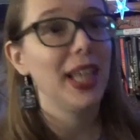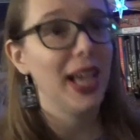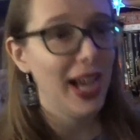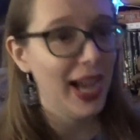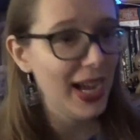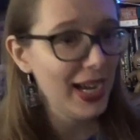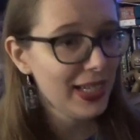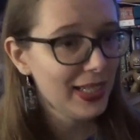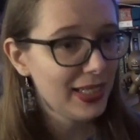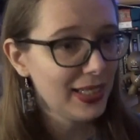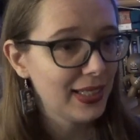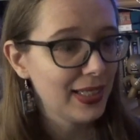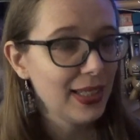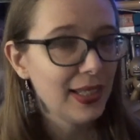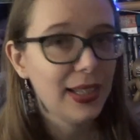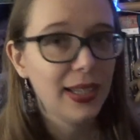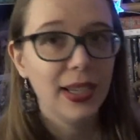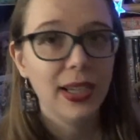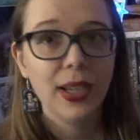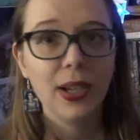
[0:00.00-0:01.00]
that,
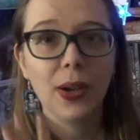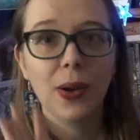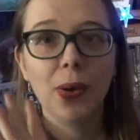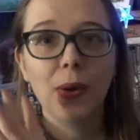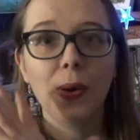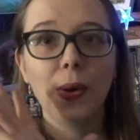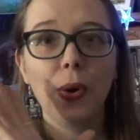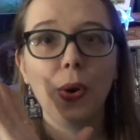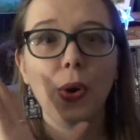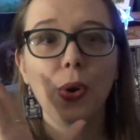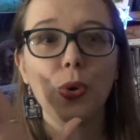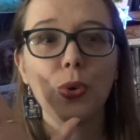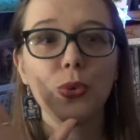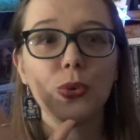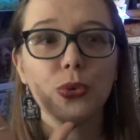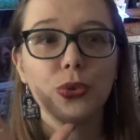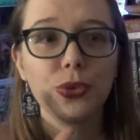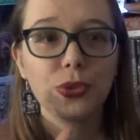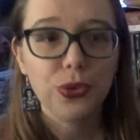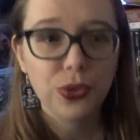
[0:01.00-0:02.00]

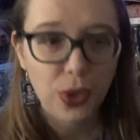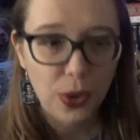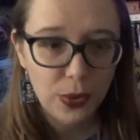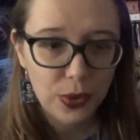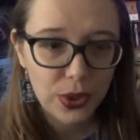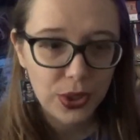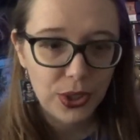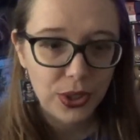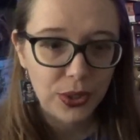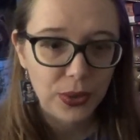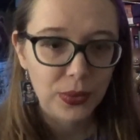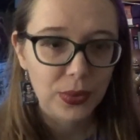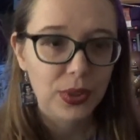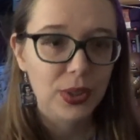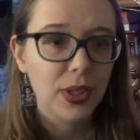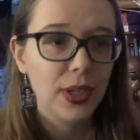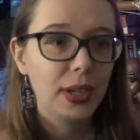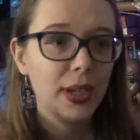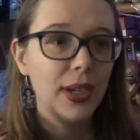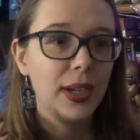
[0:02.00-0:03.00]
so
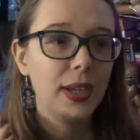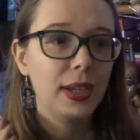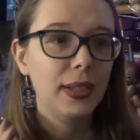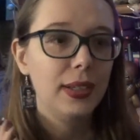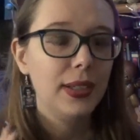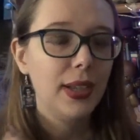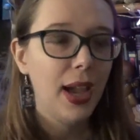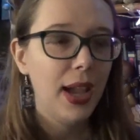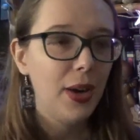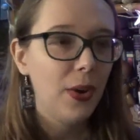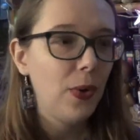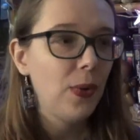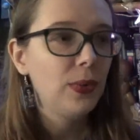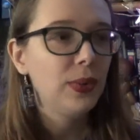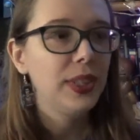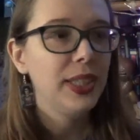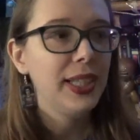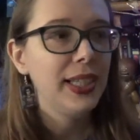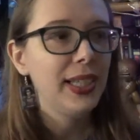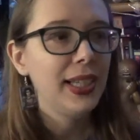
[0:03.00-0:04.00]
cute. Not
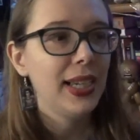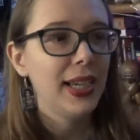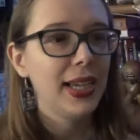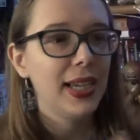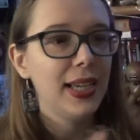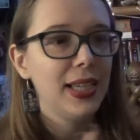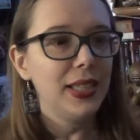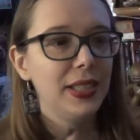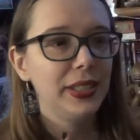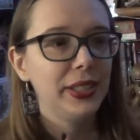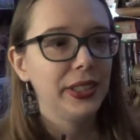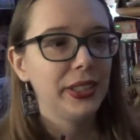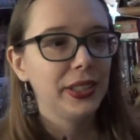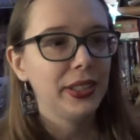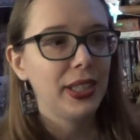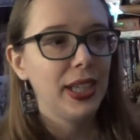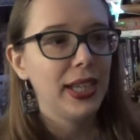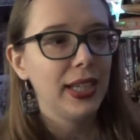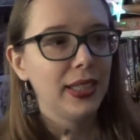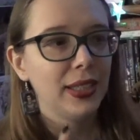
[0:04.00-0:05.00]
only is
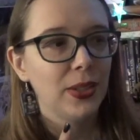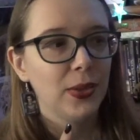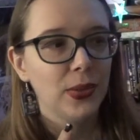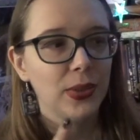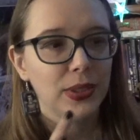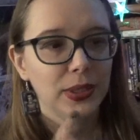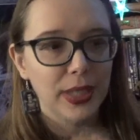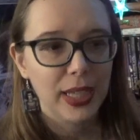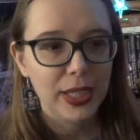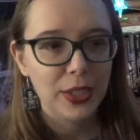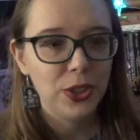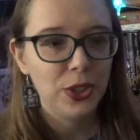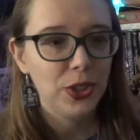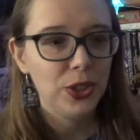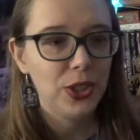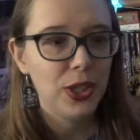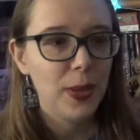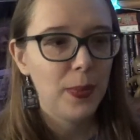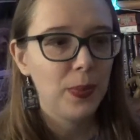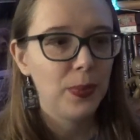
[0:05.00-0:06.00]
like the
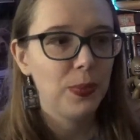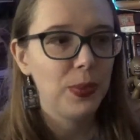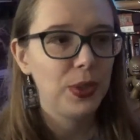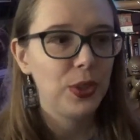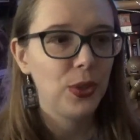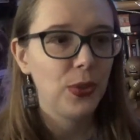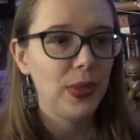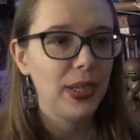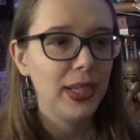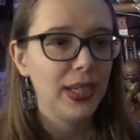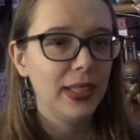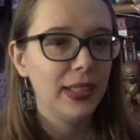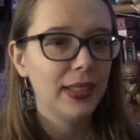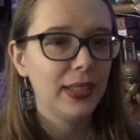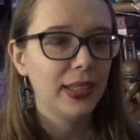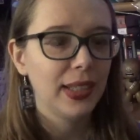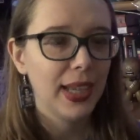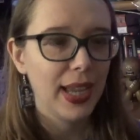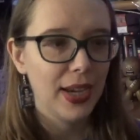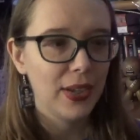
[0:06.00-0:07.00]
relationship
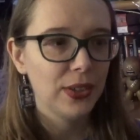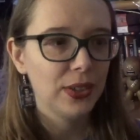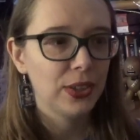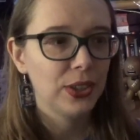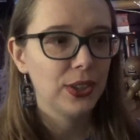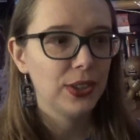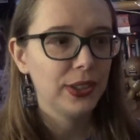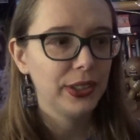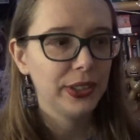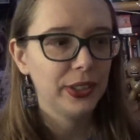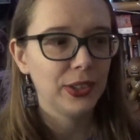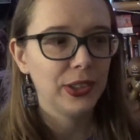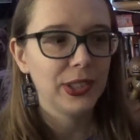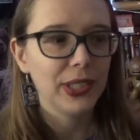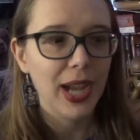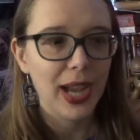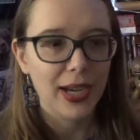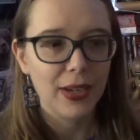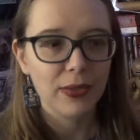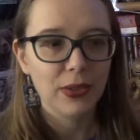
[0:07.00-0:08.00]
between the characters just
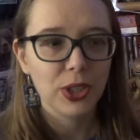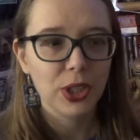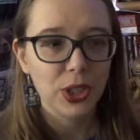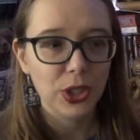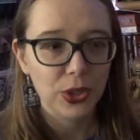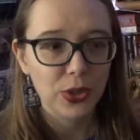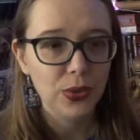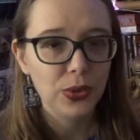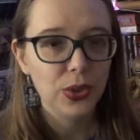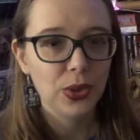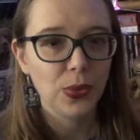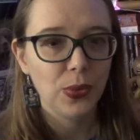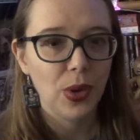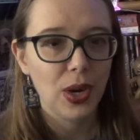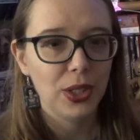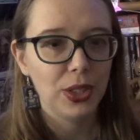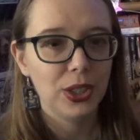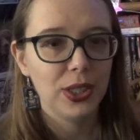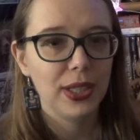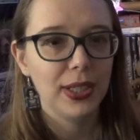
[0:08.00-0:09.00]
kind of cute to
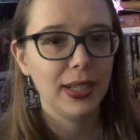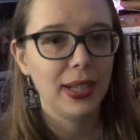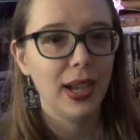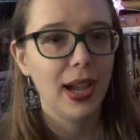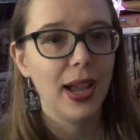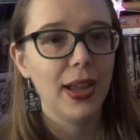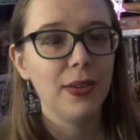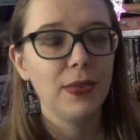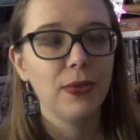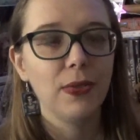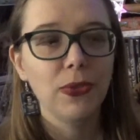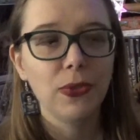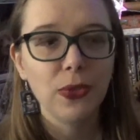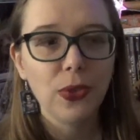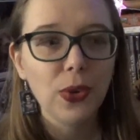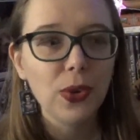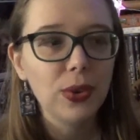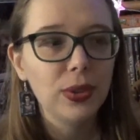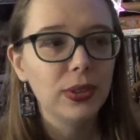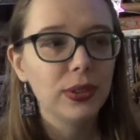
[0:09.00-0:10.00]
watch it
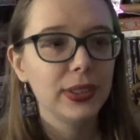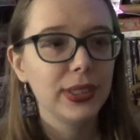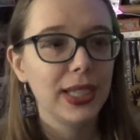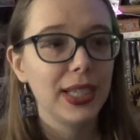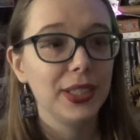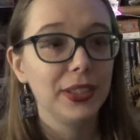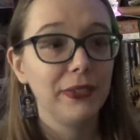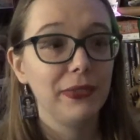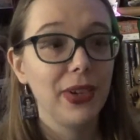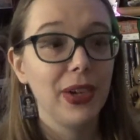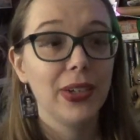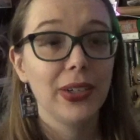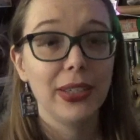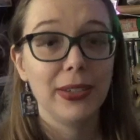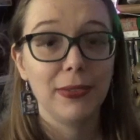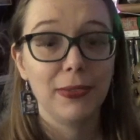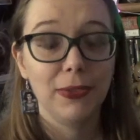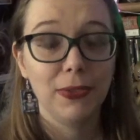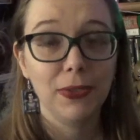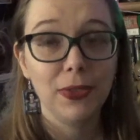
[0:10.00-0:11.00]
unfold, it's very
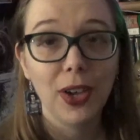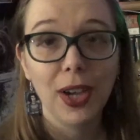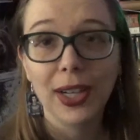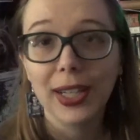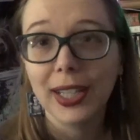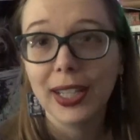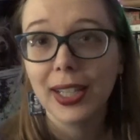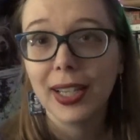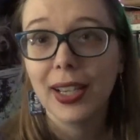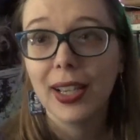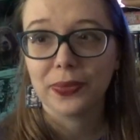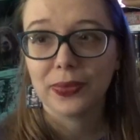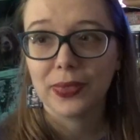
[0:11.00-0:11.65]
funny.